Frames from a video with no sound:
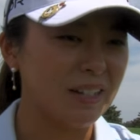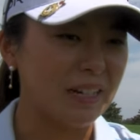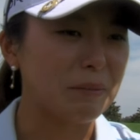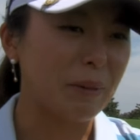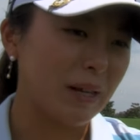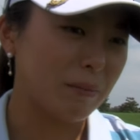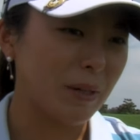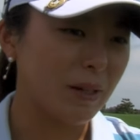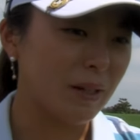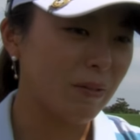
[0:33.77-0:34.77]
it made
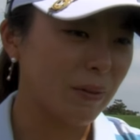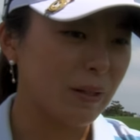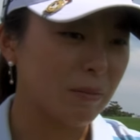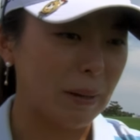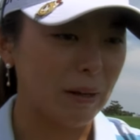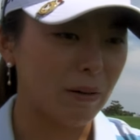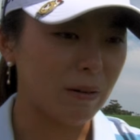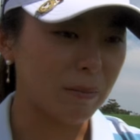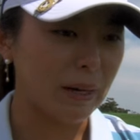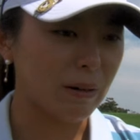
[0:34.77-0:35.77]
me feel better
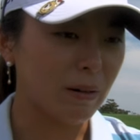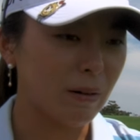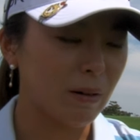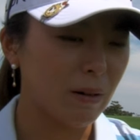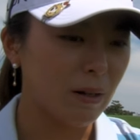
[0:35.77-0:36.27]
and better